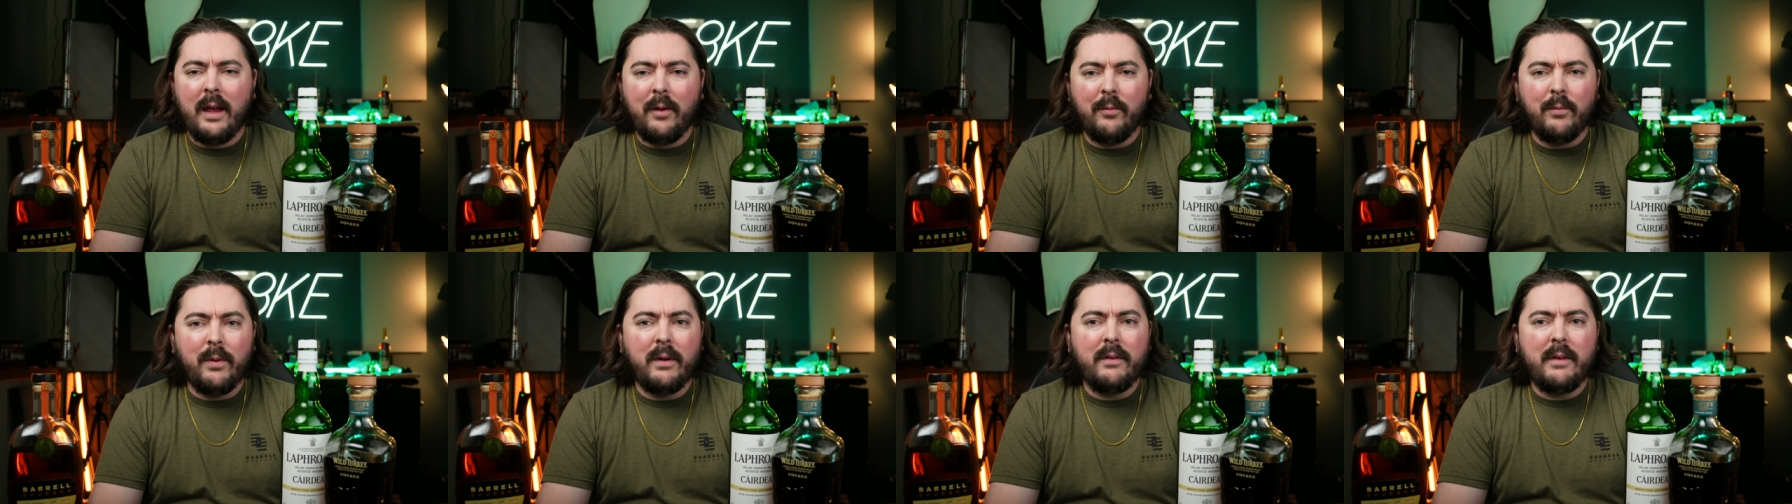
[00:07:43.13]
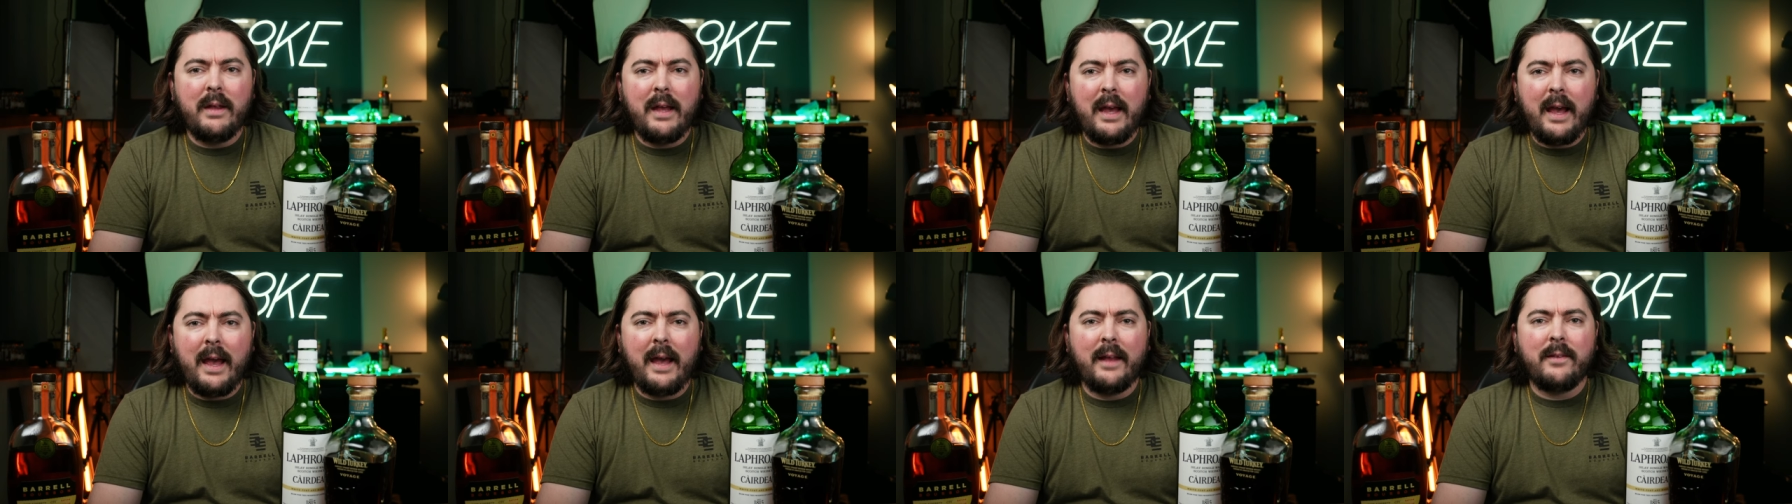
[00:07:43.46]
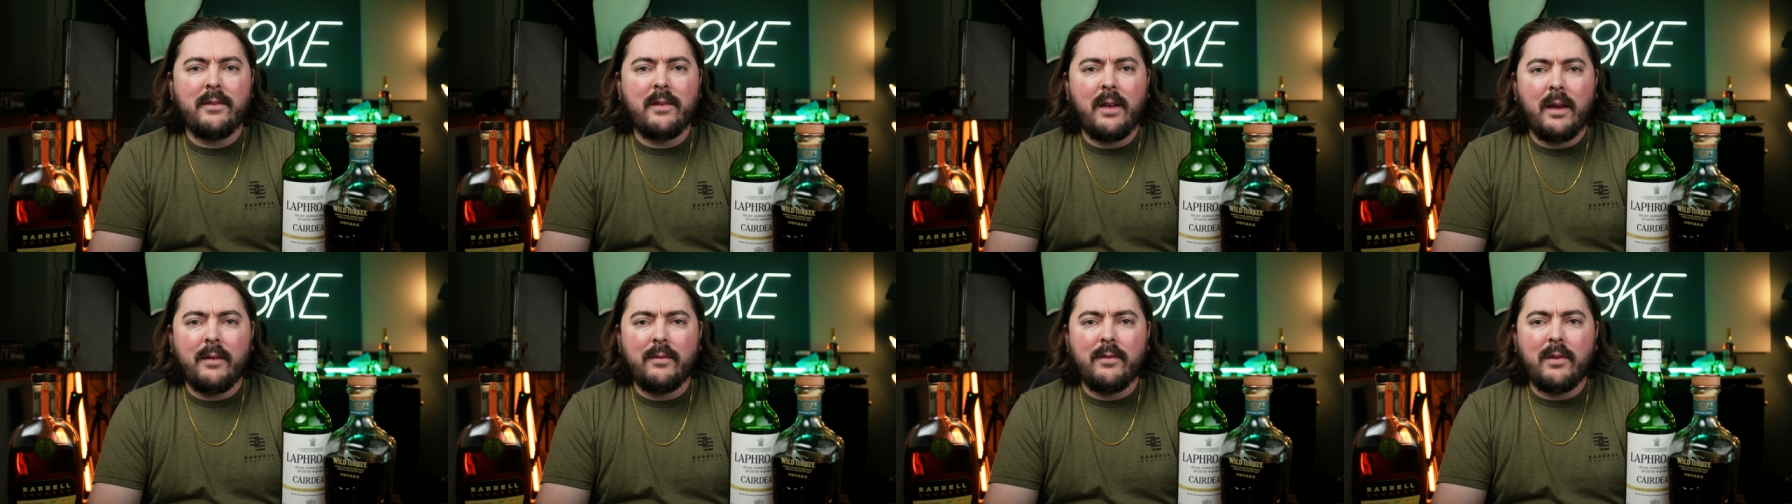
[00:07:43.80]
And really a
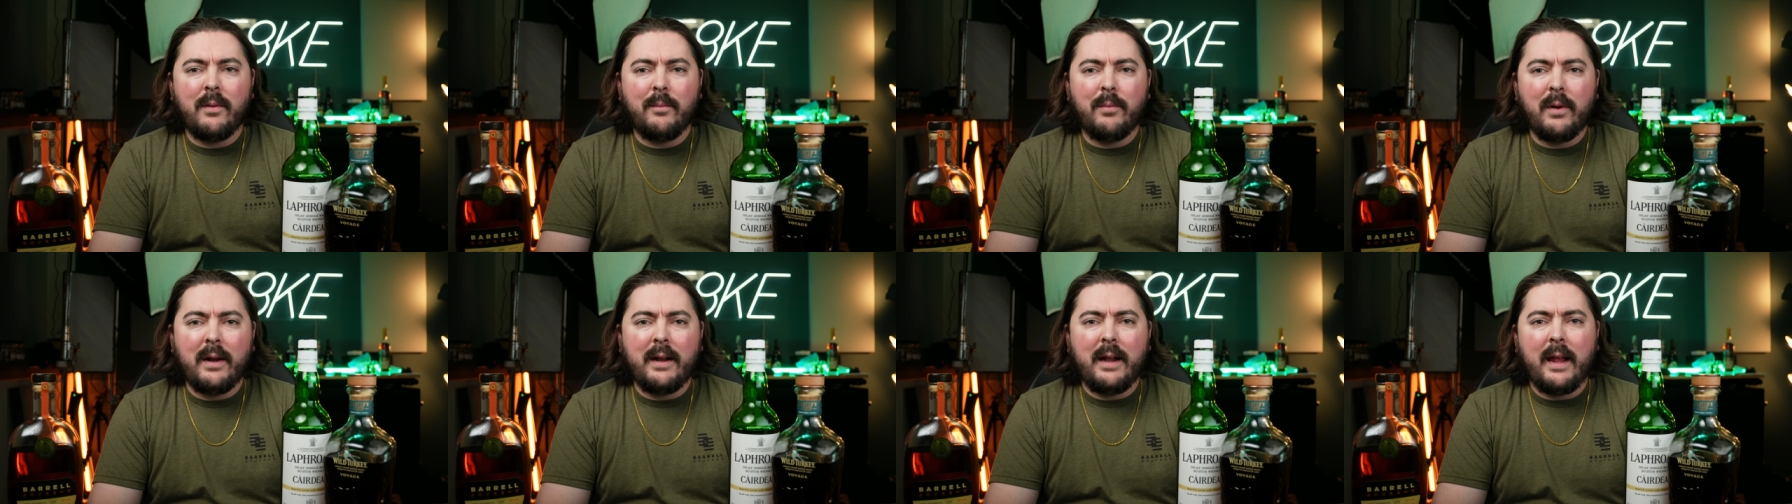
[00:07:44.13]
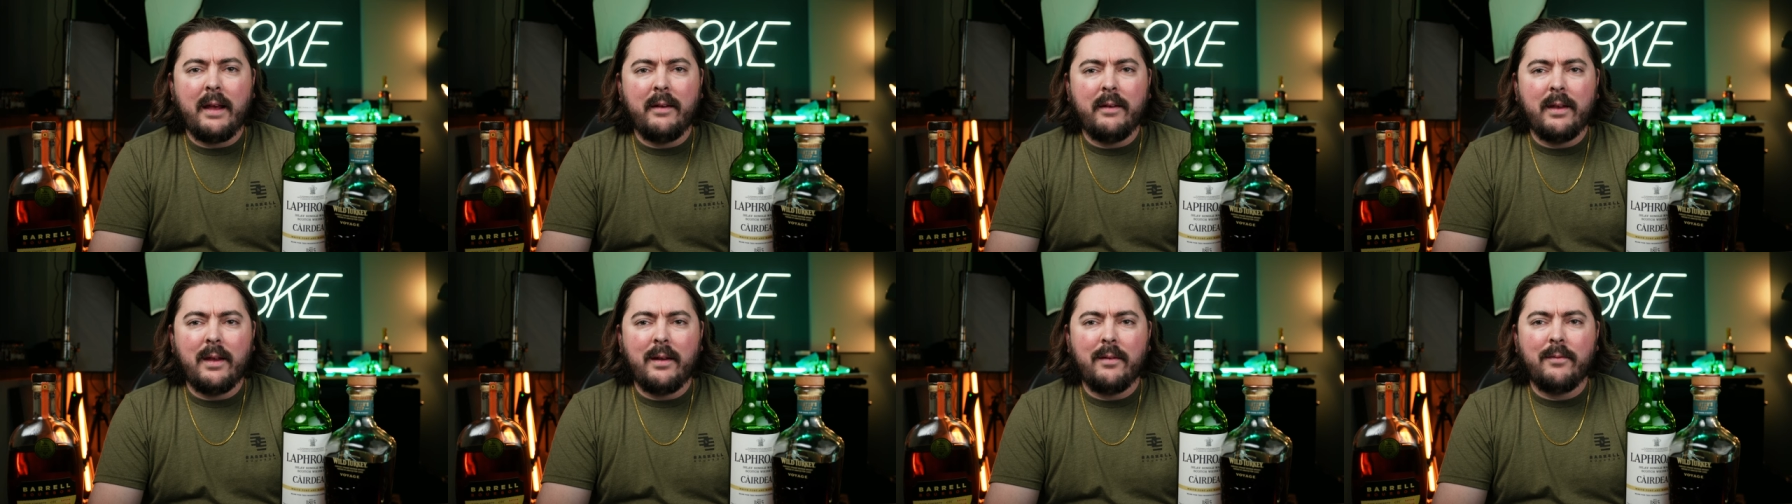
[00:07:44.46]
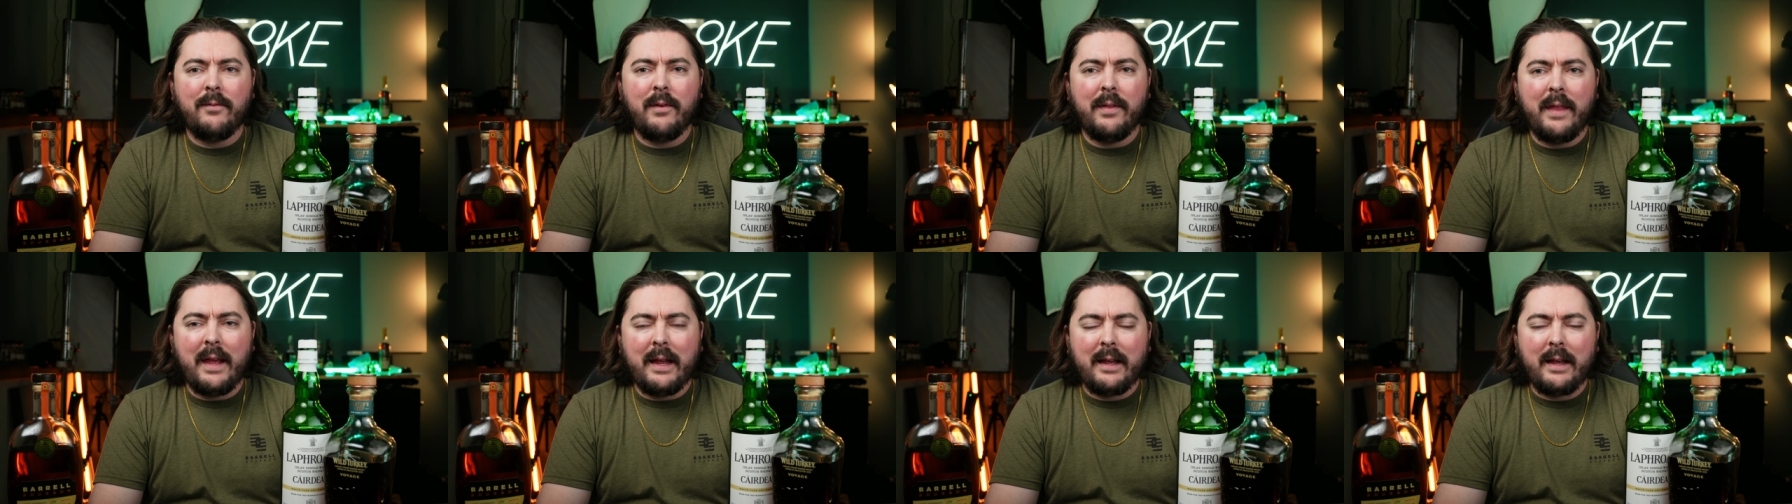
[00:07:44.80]
hats off to Brent Elliott
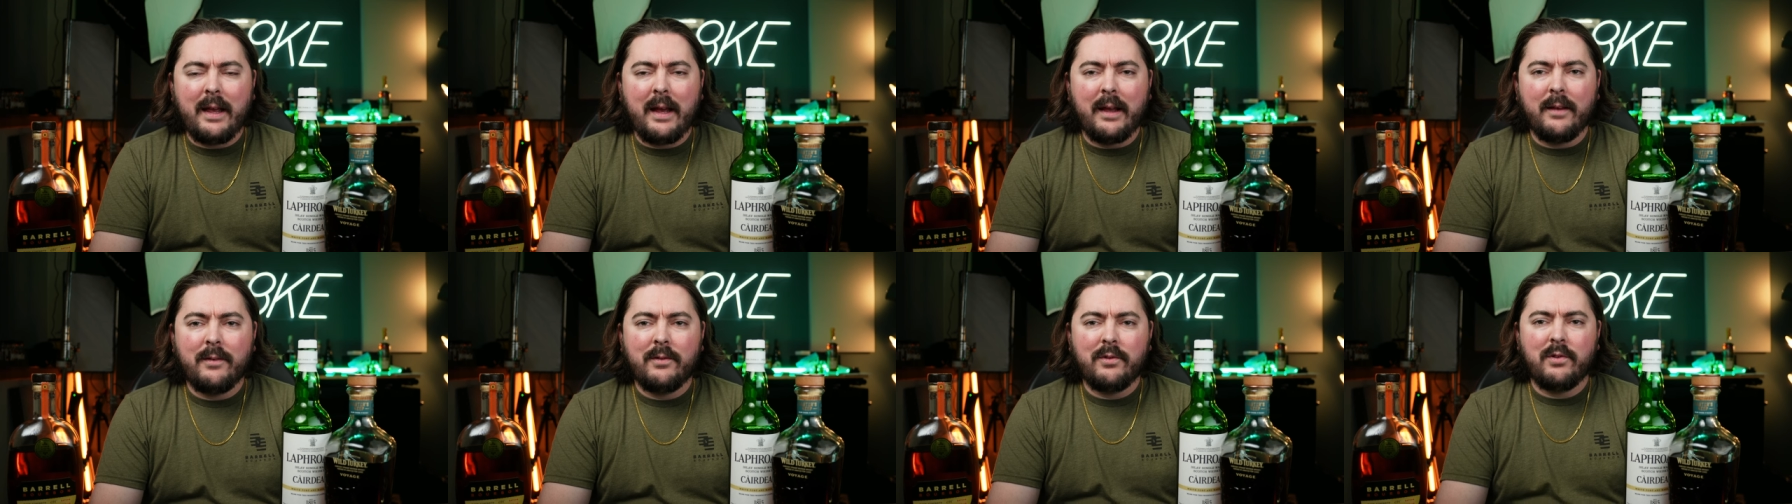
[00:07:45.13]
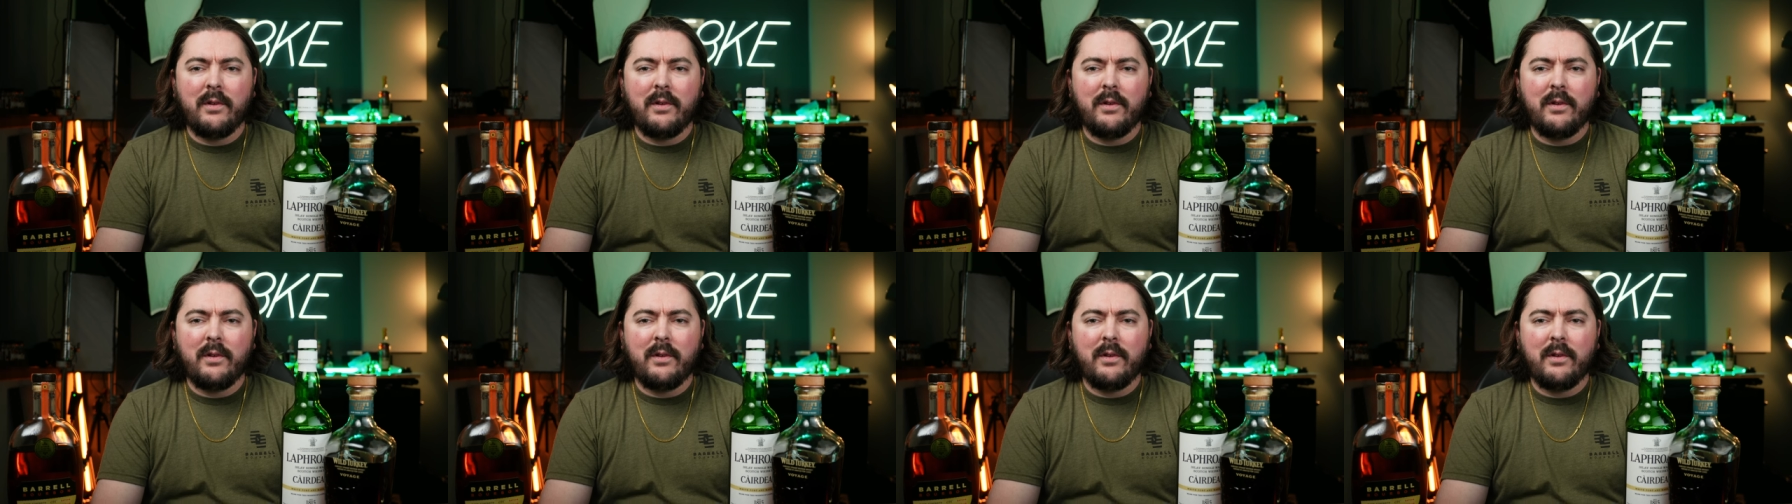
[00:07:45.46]
for that guy.